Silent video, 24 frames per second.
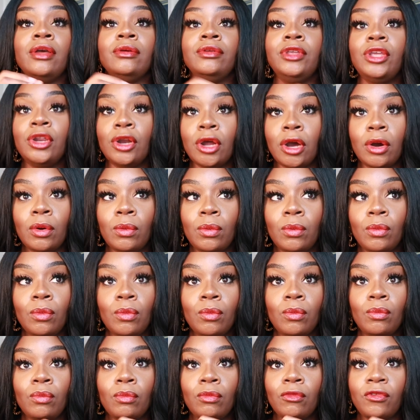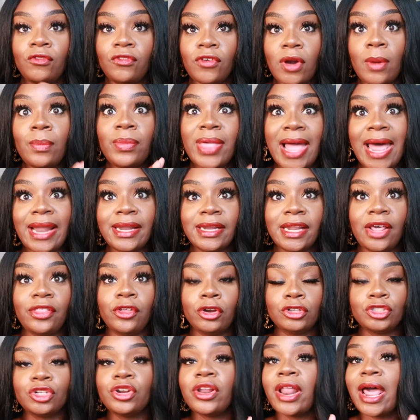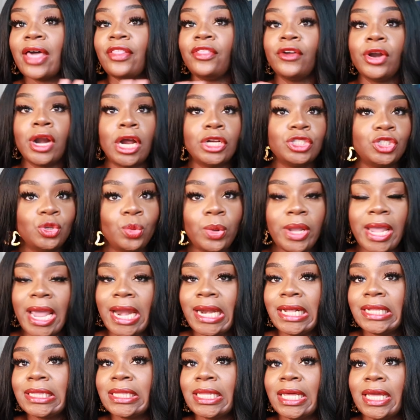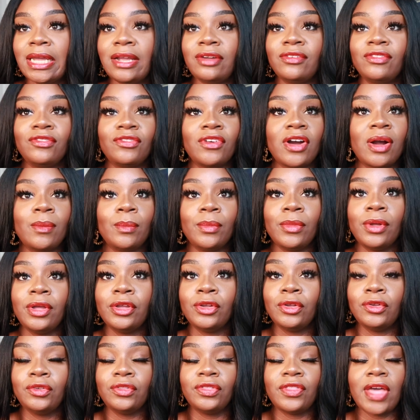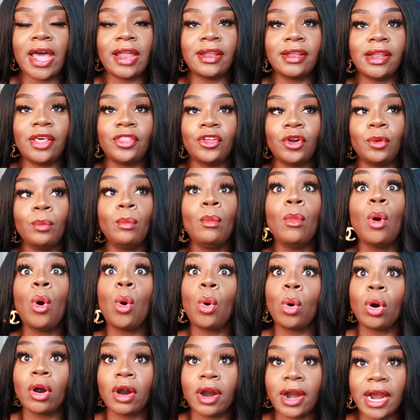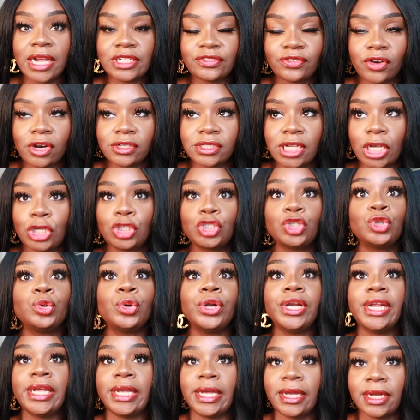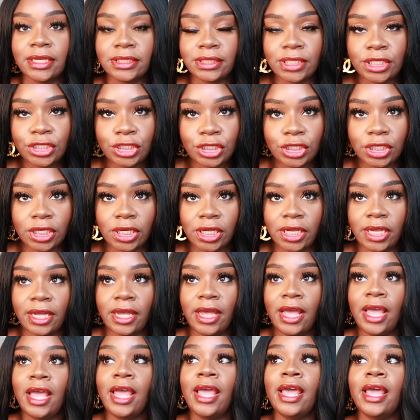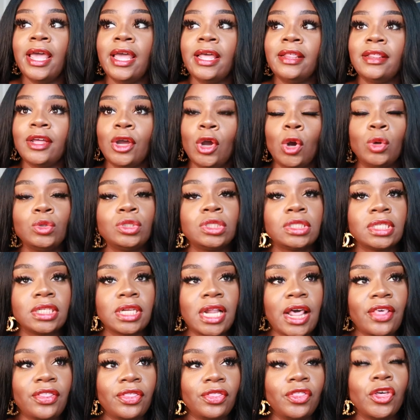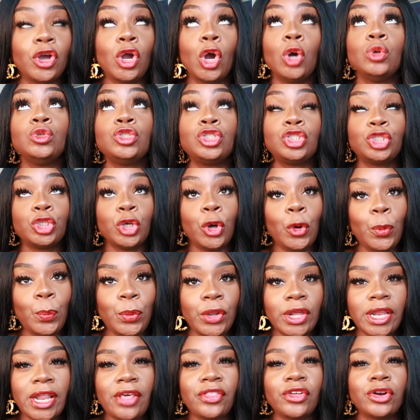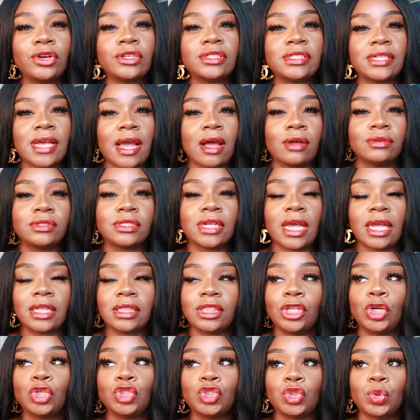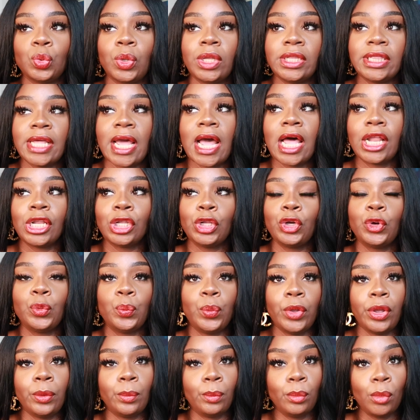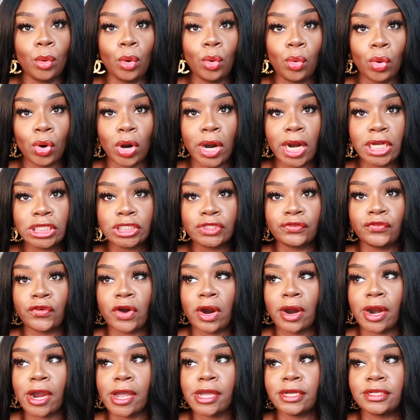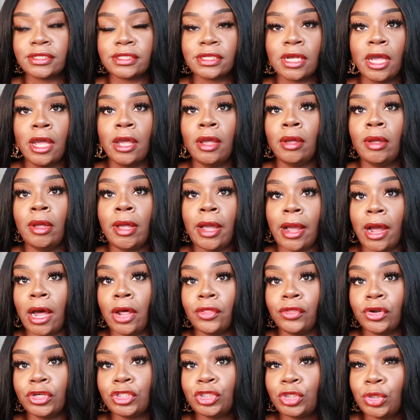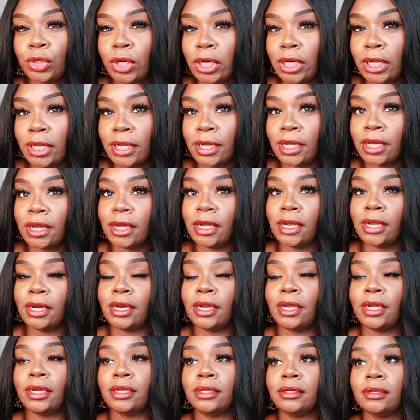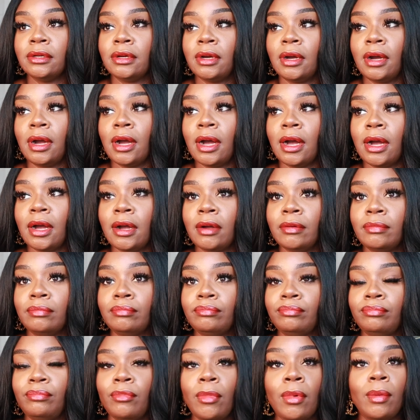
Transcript: you know, from that leather. So not they're not doing anything from that leather more as far as like treating it additionally. The Coach le the Coachtopia leather sounds like they're doing that a little bit more as far as how they're treating it and um,